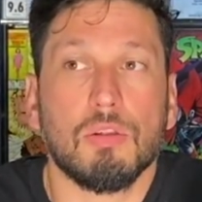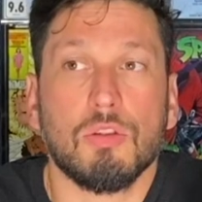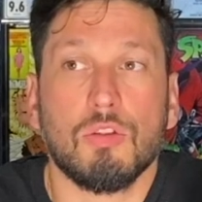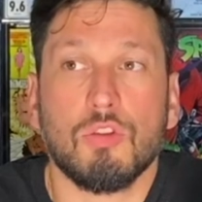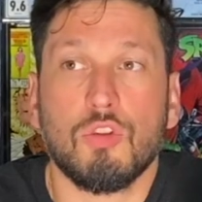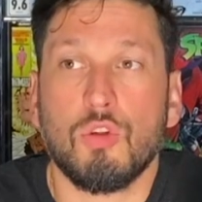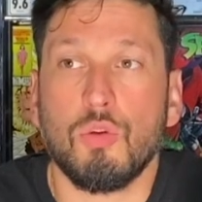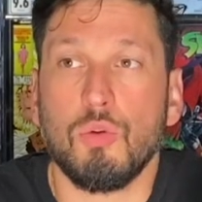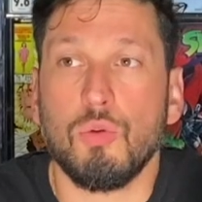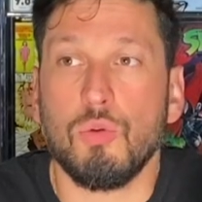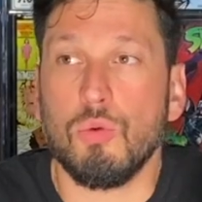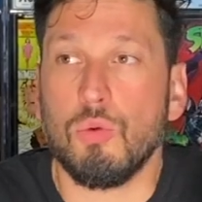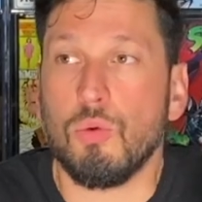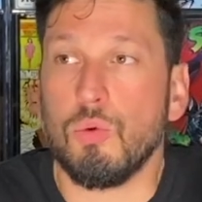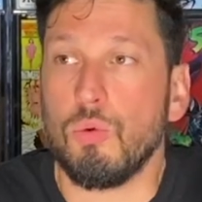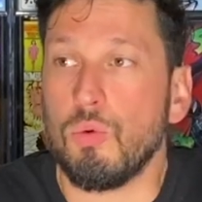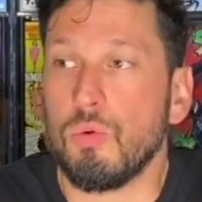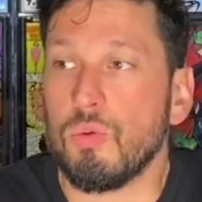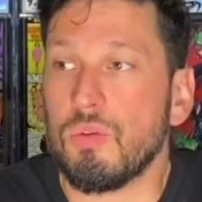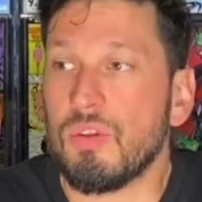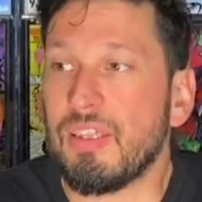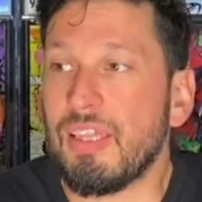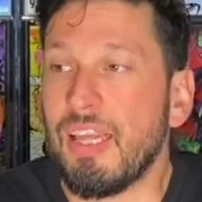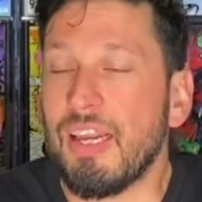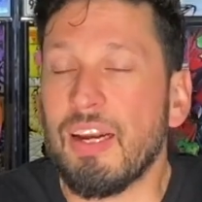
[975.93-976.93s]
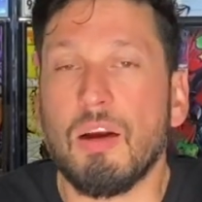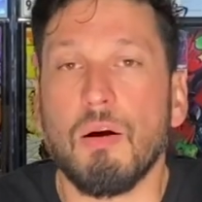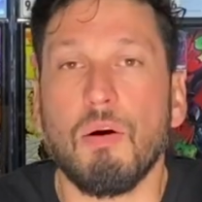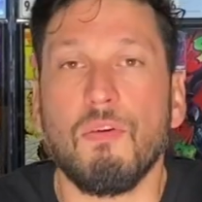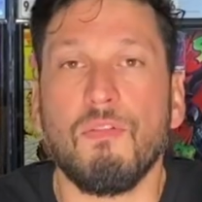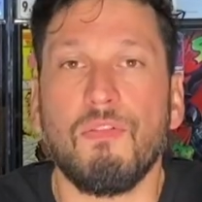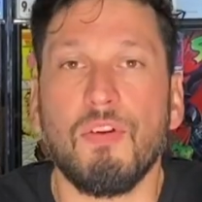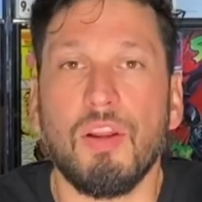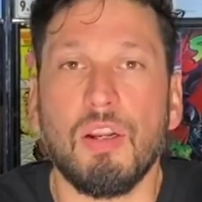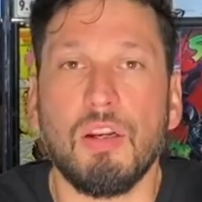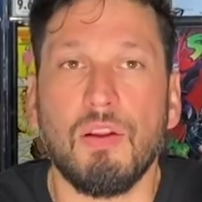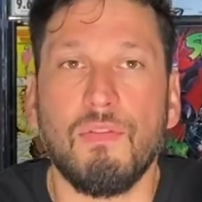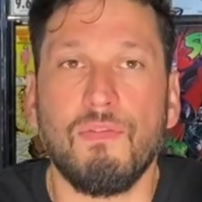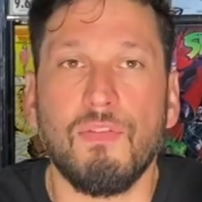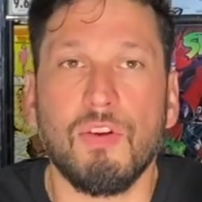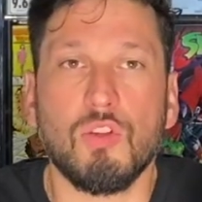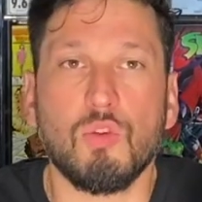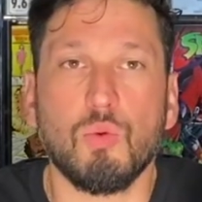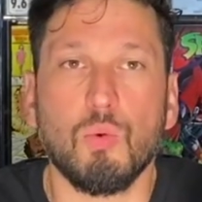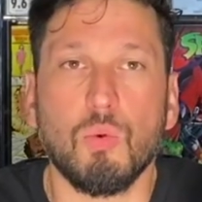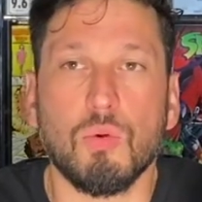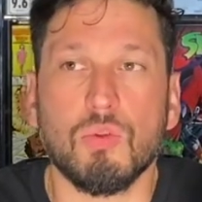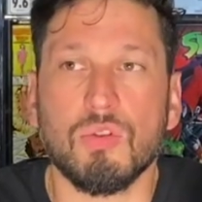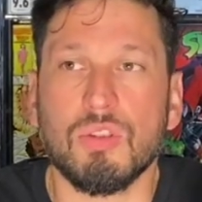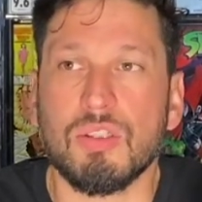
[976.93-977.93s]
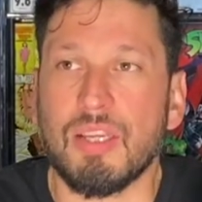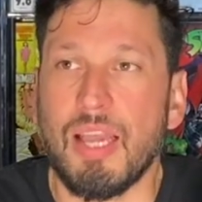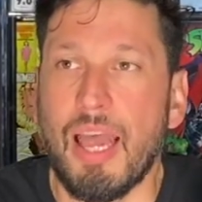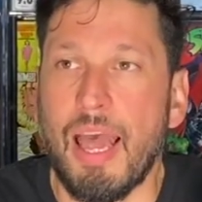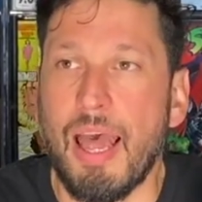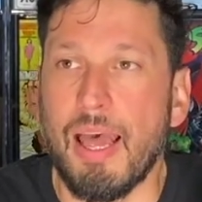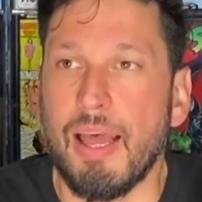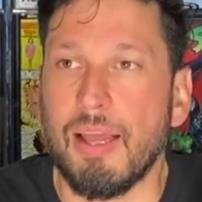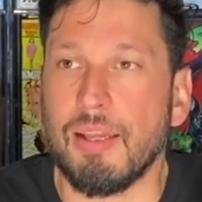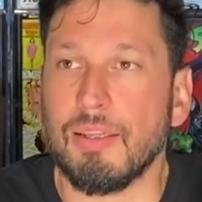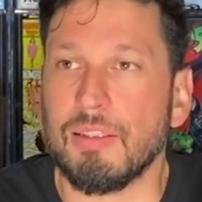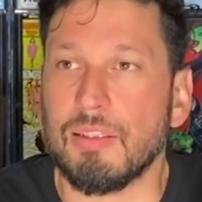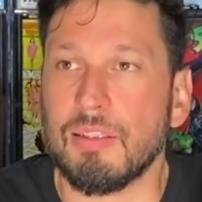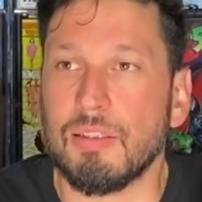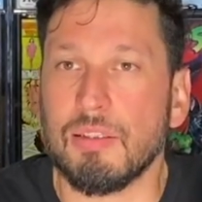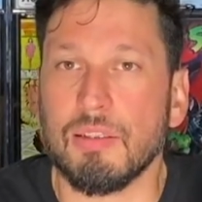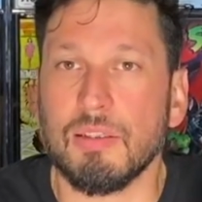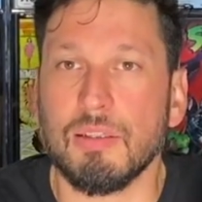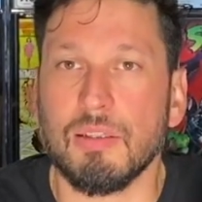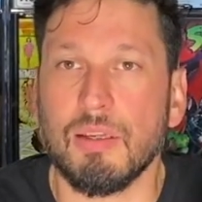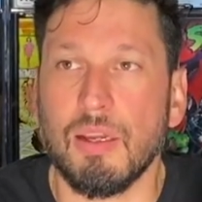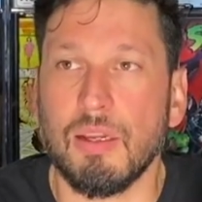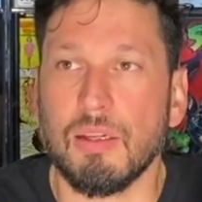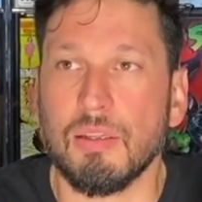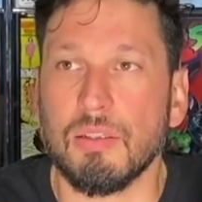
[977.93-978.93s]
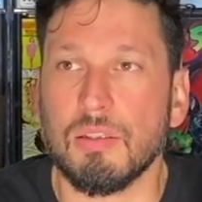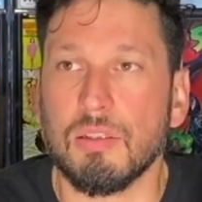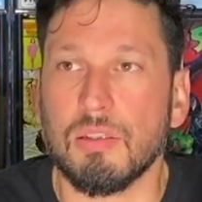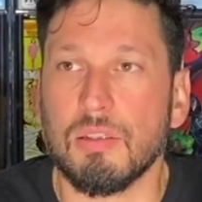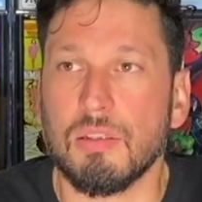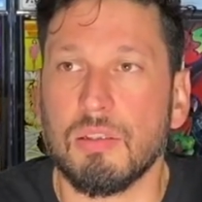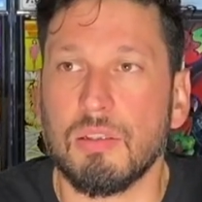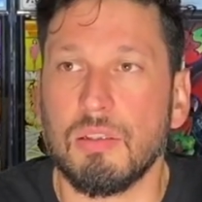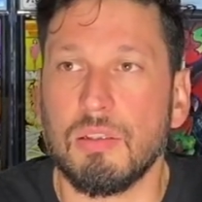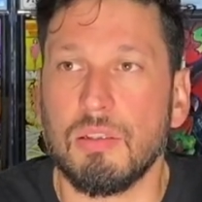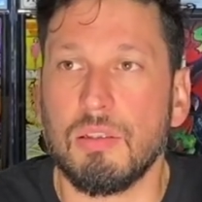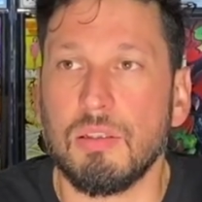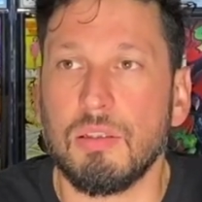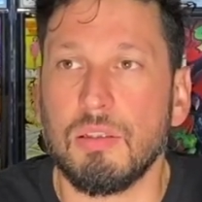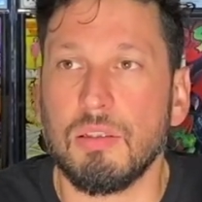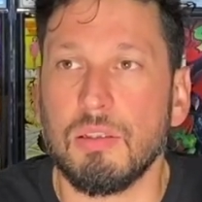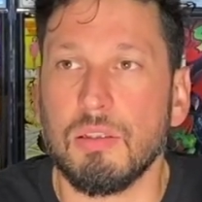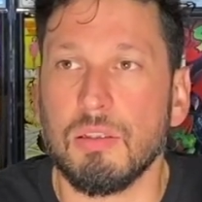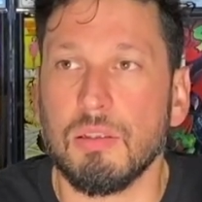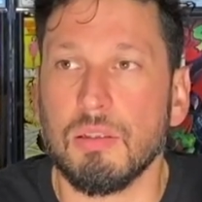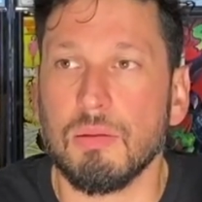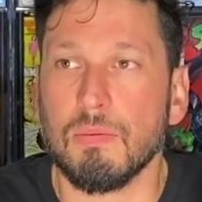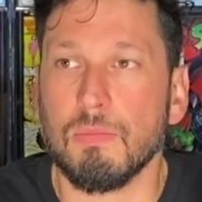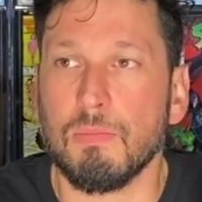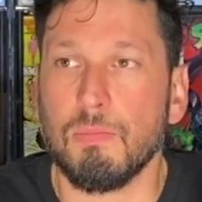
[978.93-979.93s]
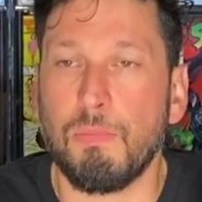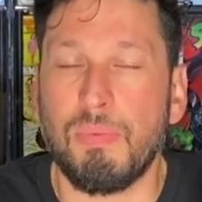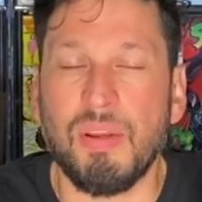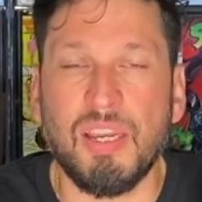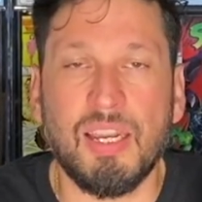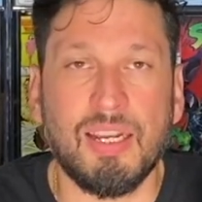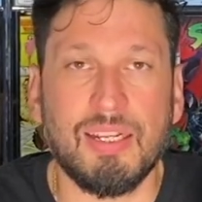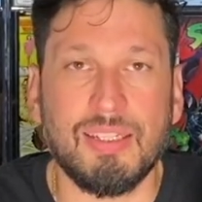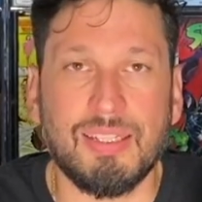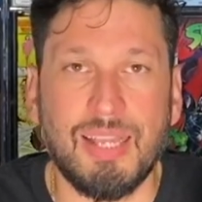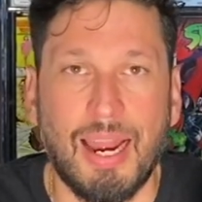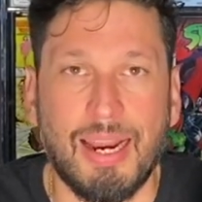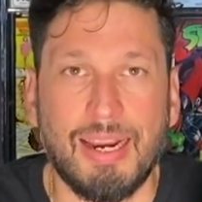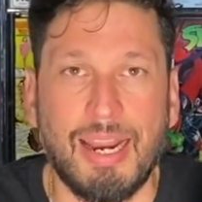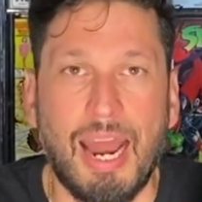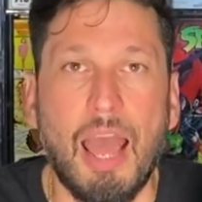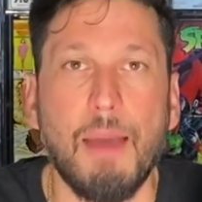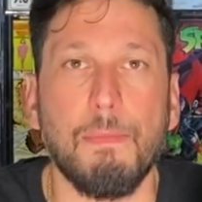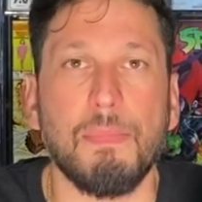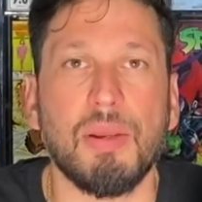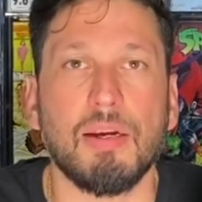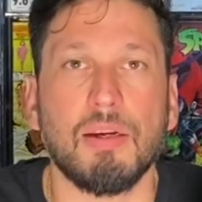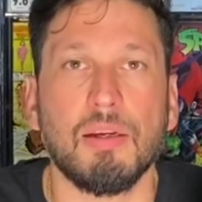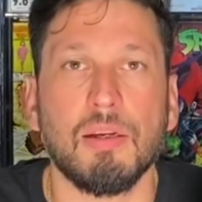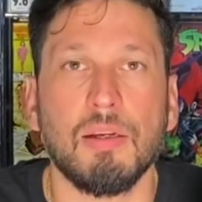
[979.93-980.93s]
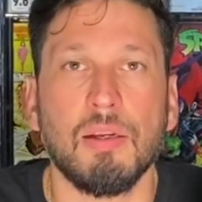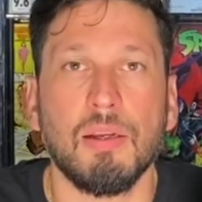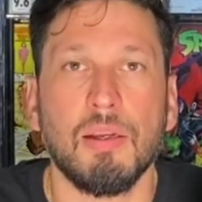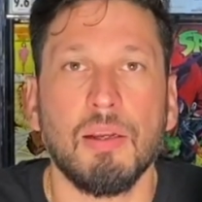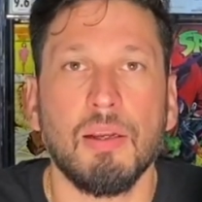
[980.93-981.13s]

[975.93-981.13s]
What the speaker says: to think of individuals as being dynamic.